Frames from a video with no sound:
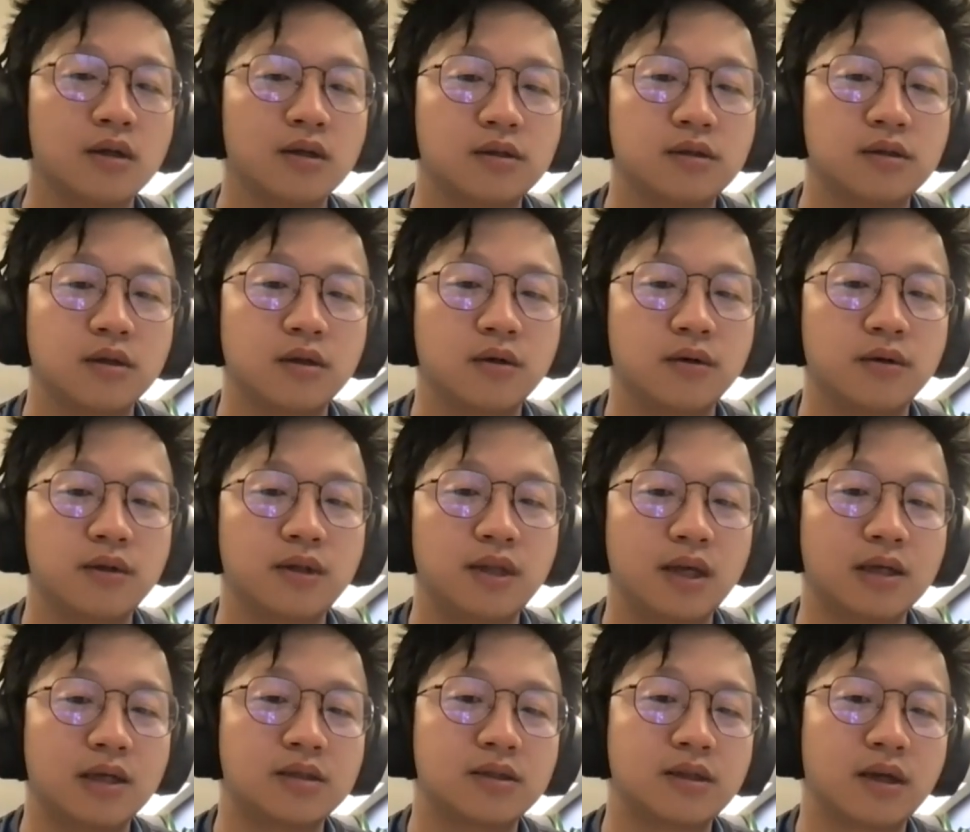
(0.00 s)
And so
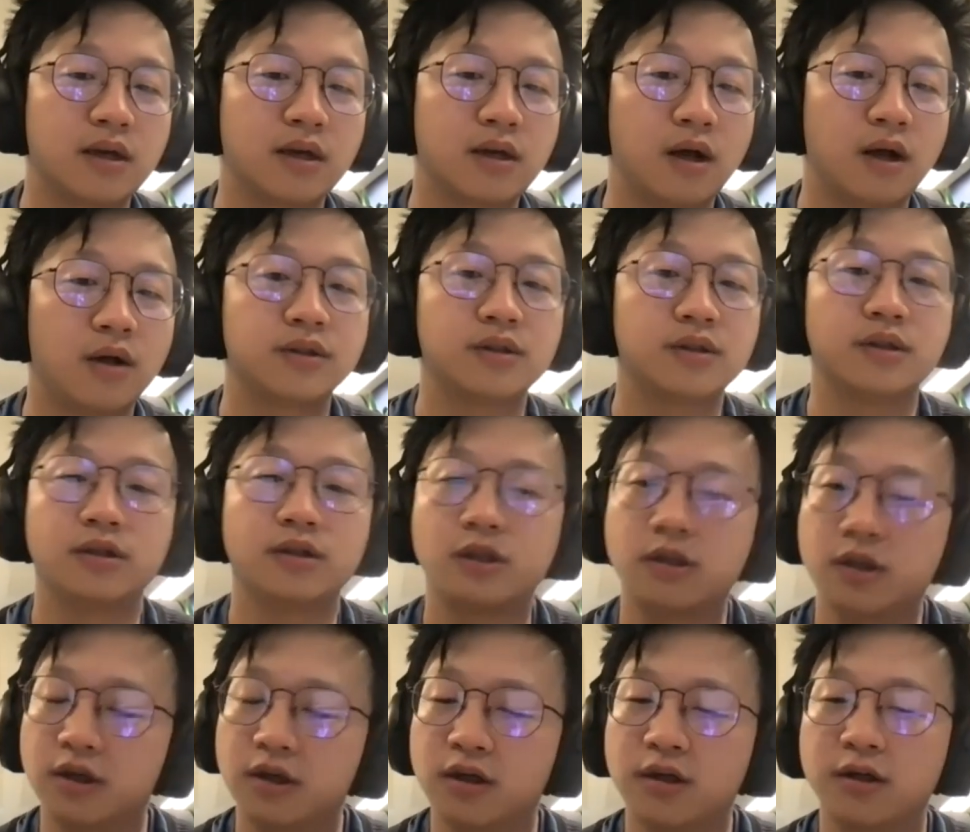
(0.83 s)
things like
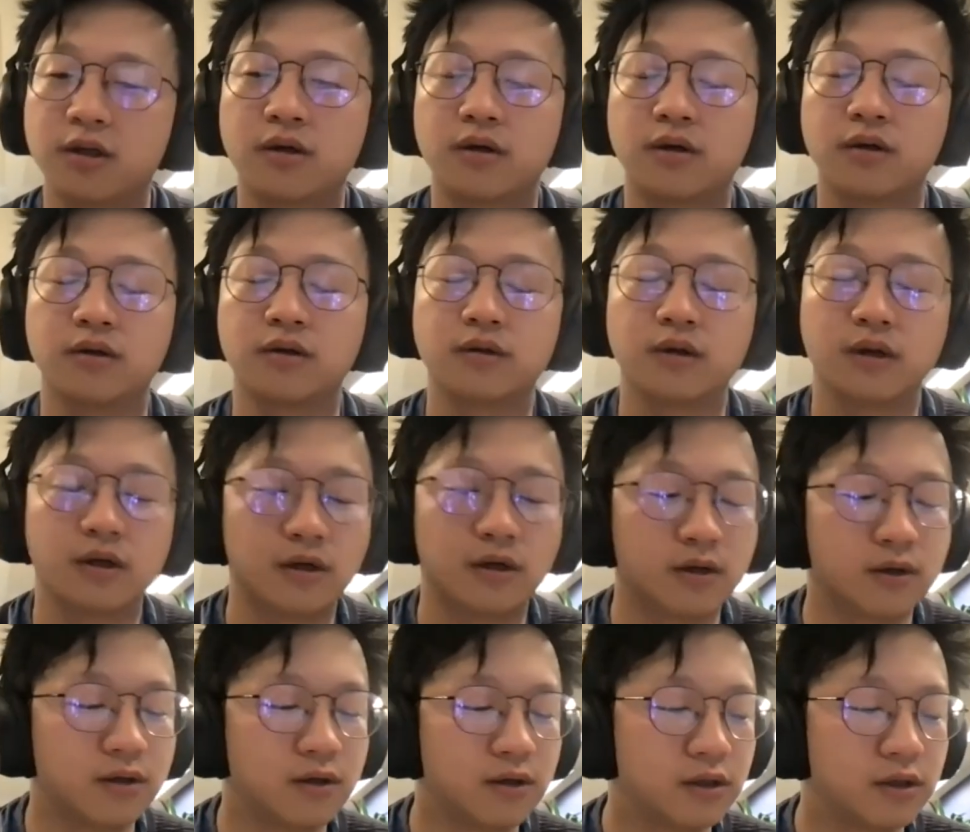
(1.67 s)
altered states
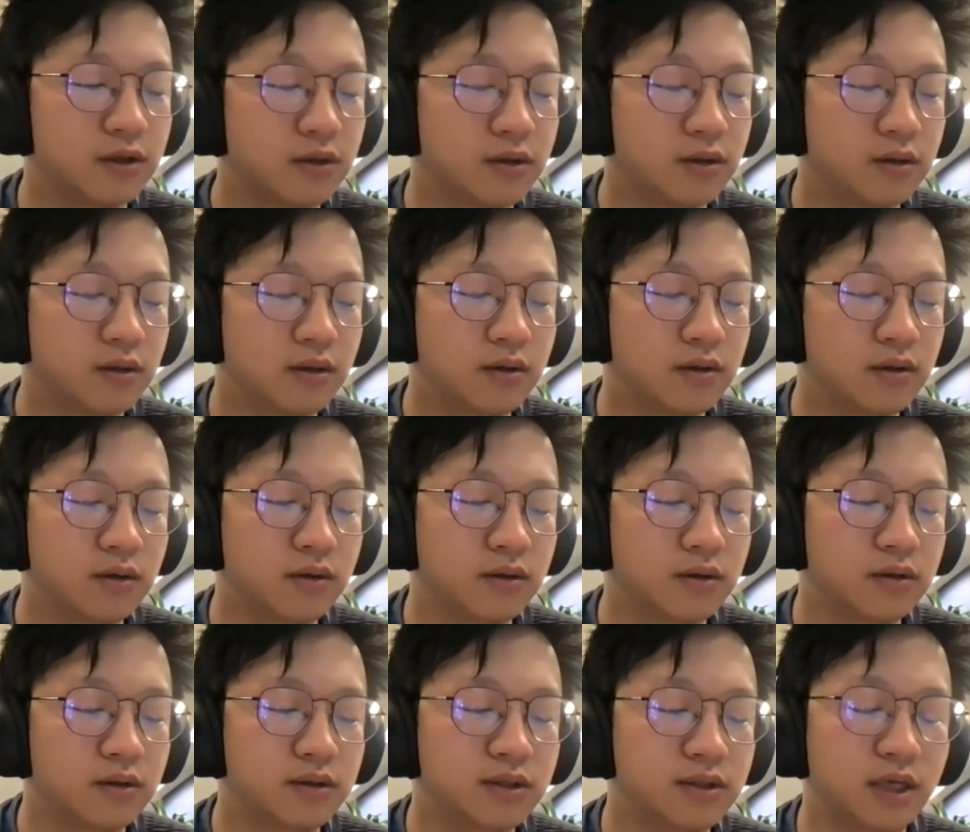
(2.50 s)

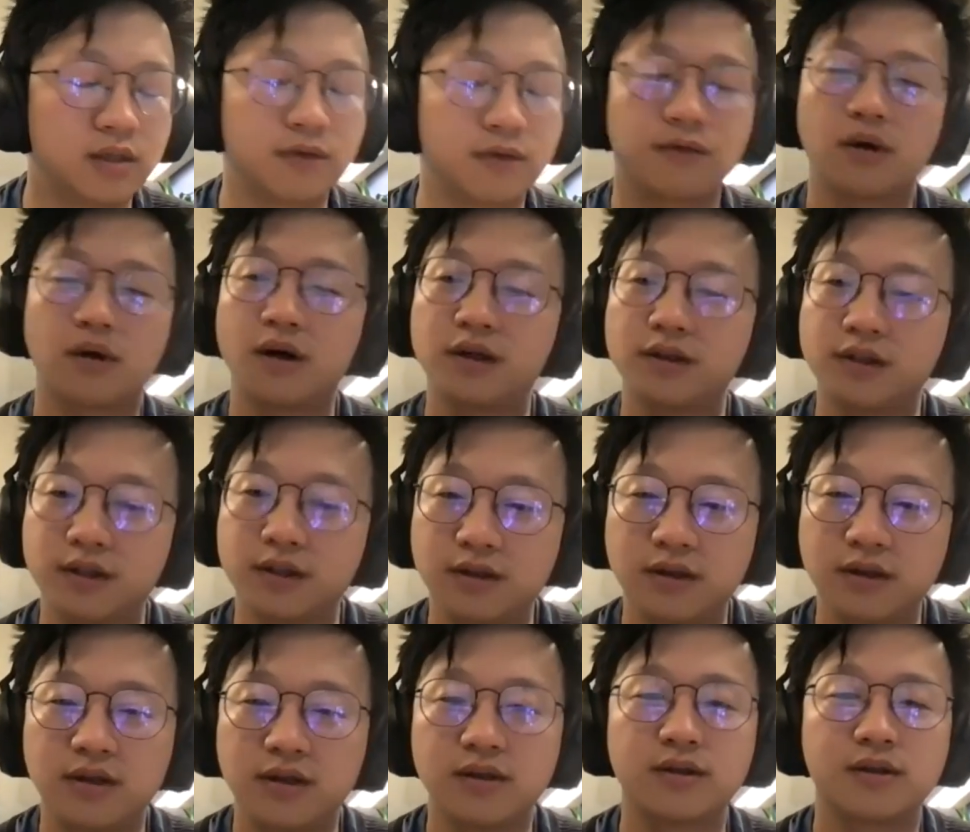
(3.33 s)
of
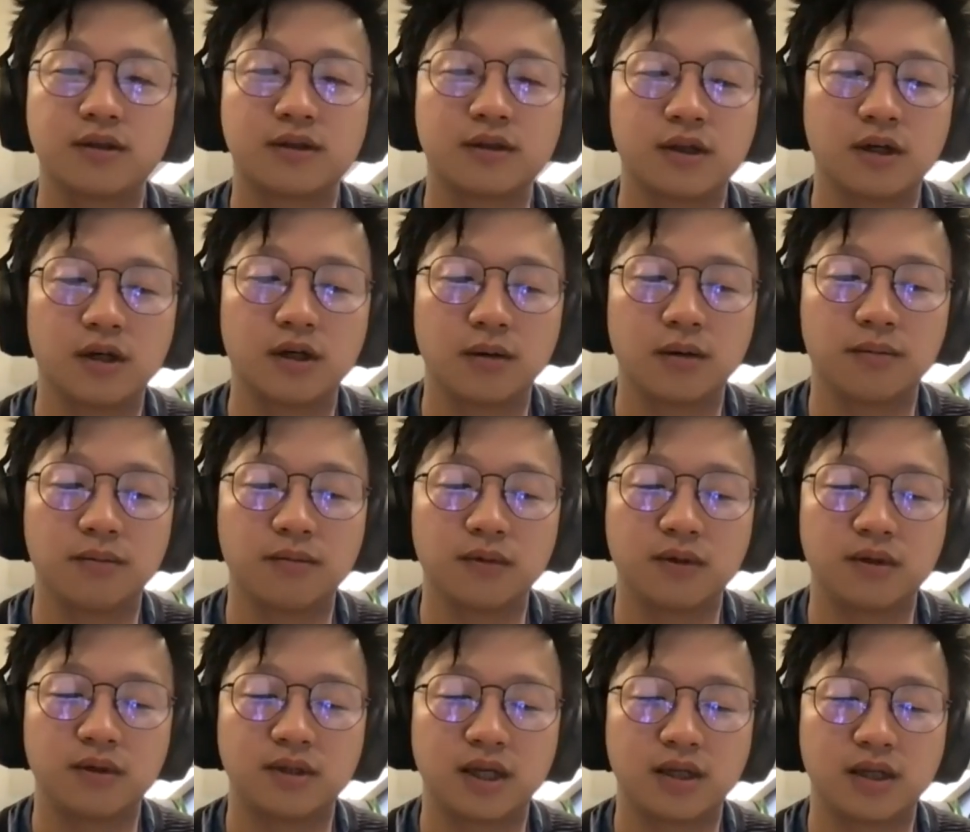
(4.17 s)
consciousness,
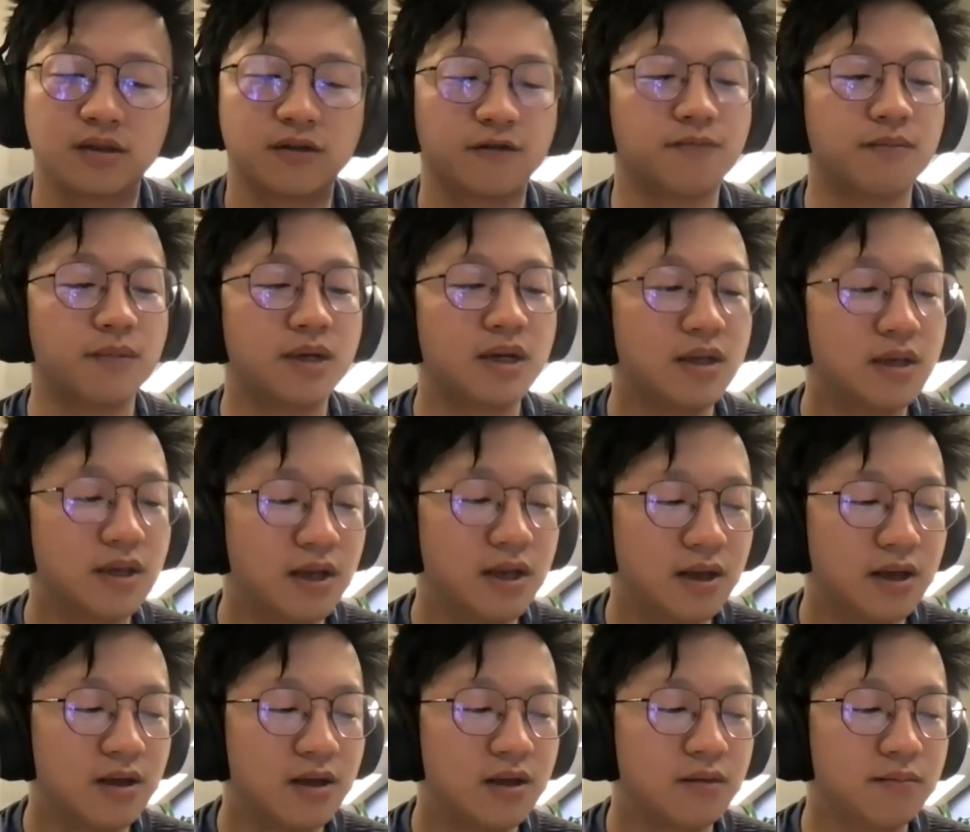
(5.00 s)
sense of
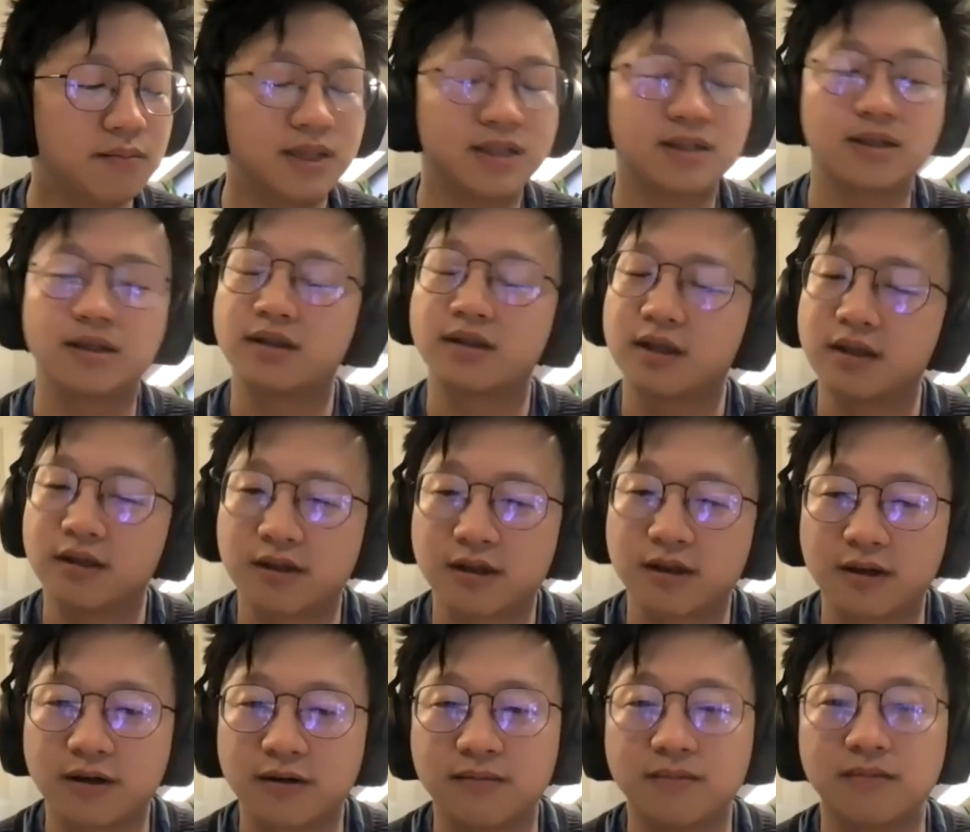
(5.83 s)
meaning,
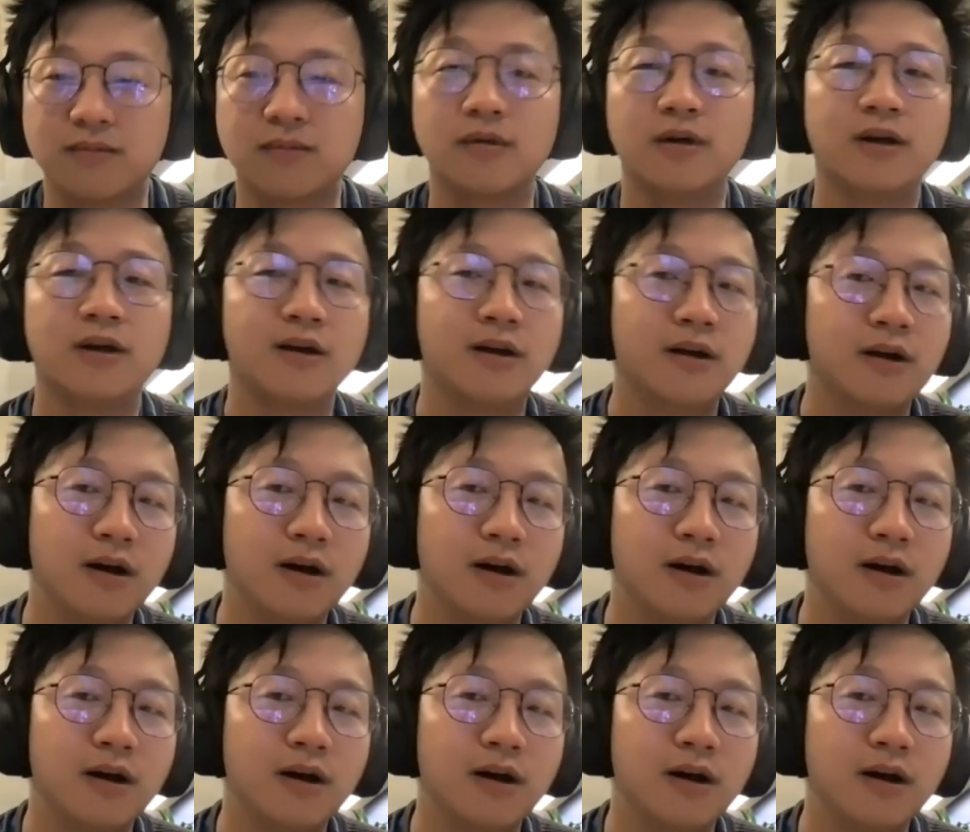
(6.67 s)
mysticism,